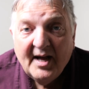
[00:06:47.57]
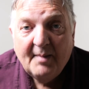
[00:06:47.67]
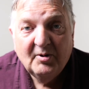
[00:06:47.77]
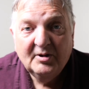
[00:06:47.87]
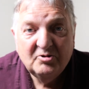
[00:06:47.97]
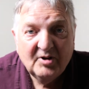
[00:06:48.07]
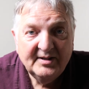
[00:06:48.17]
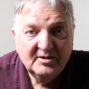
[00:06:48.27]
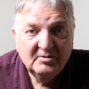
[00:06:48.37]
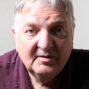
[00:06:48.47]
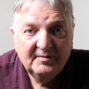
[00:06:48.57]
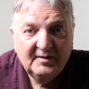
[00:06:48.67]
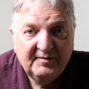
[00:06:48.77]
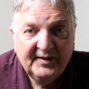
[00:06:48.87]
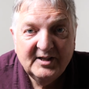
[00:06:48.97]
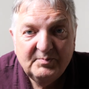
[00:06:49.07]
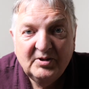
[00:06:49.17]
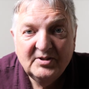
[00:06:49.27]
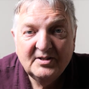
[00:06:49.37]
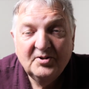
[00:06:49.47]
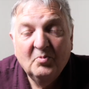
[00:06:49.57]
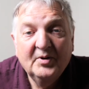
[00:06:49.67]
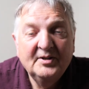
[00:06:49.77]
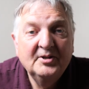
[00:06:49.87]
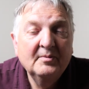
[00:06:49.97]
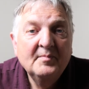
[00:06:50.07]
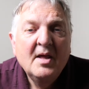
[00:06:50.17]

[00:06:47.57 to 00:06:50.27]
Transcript: I'm not going to try and do the, the figures because that's not what I do,